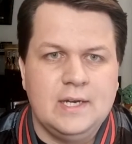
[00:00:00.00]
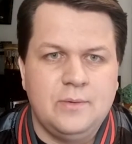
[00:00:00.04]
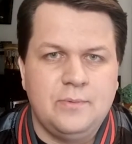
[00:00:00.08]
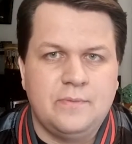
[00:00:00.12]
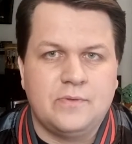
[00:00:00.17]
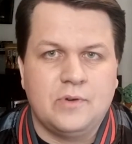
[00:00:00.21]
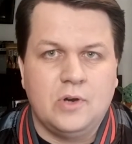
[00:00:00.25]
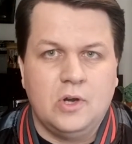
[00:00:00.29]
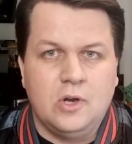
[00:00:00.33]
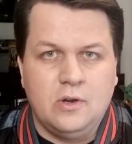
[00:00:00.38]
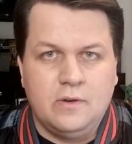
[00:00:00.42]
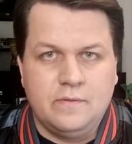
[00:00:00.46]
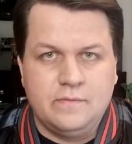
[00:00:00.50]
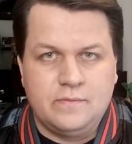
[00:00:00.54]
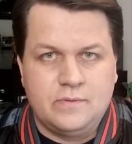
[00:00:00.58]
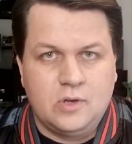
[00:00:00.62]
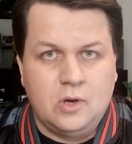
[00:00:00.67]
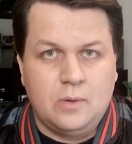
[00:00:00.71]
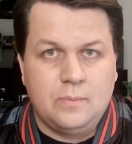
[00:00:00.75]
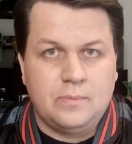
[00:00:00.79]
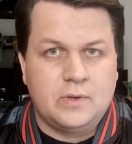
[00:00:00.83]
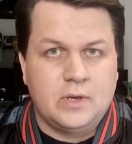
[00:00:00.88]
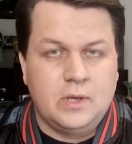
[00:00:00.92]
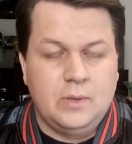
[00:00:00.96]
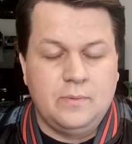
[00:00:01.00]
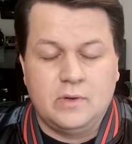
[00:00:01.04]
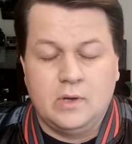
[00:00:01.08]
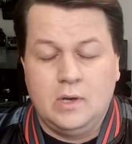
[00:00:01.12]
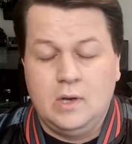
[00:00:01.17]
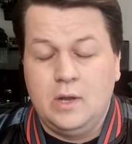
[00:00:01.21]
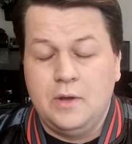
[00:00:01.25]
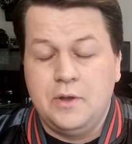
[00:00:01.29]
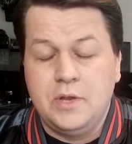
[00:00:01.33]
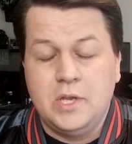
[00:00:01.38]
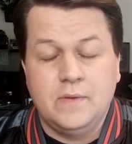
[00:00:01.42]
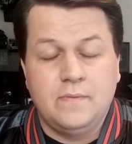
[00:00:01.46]
We've got a lot of Top Gun. We've got
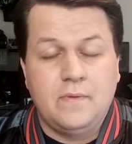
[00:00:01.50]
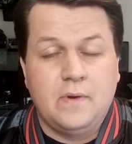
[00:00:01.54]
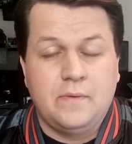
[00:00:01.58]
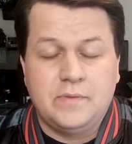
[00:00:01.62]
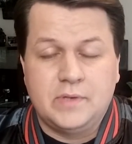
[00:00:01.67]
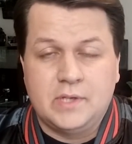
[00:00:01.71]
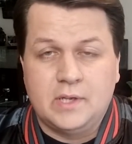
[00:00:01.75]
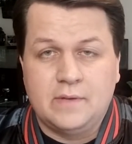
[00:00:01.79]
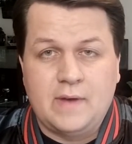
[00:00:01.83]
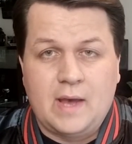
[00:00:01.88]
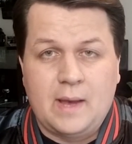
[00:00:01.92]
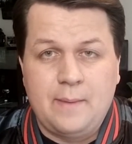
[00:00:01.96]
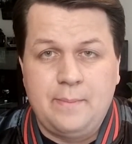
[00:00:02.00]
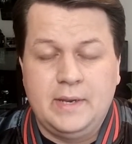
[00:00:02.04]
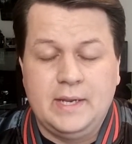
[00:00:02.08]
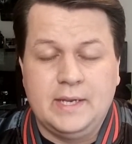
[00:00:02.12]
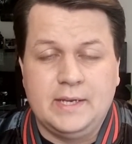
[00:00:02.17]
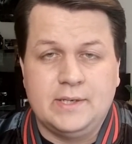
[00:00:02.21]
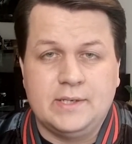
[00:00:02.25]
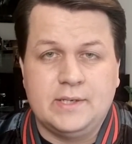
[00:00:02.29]
loads of other stuff happening.